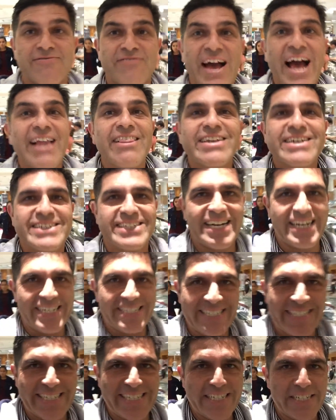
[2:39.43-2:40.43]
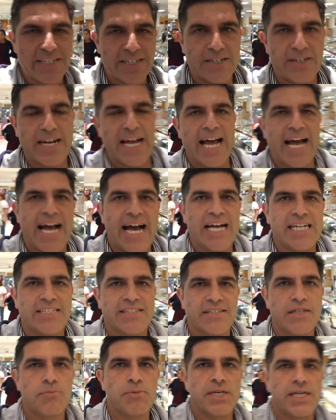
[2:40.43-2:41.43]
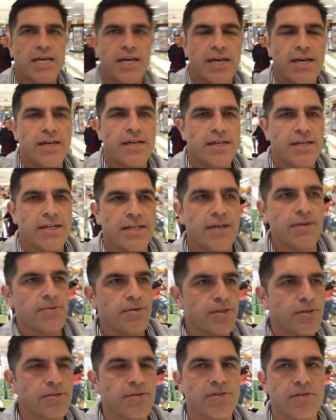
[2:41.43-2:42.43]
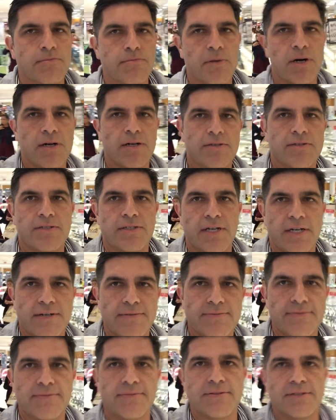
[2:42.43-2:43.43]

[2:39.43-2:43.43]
Valentine's dinner at CPK, and now we're doing some mall stuff.